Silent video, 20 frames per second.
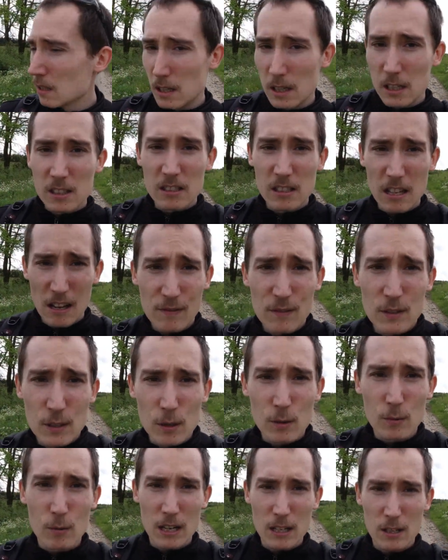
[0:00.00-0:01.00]
It's definitely
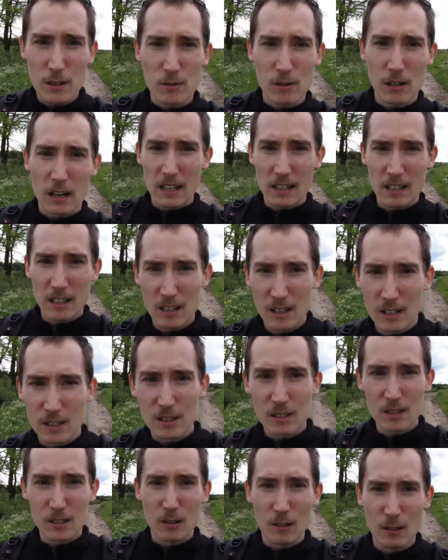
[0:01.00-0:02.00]
the racetrack.
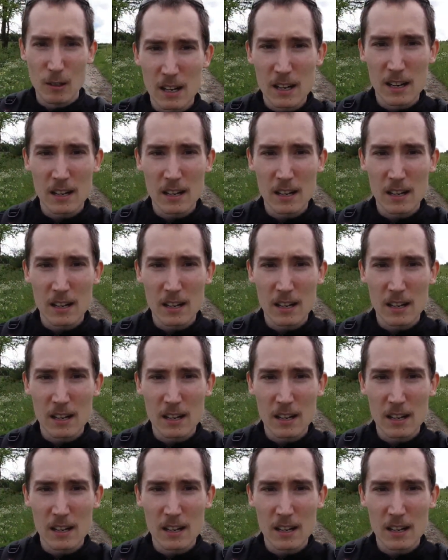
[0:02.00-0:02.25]
So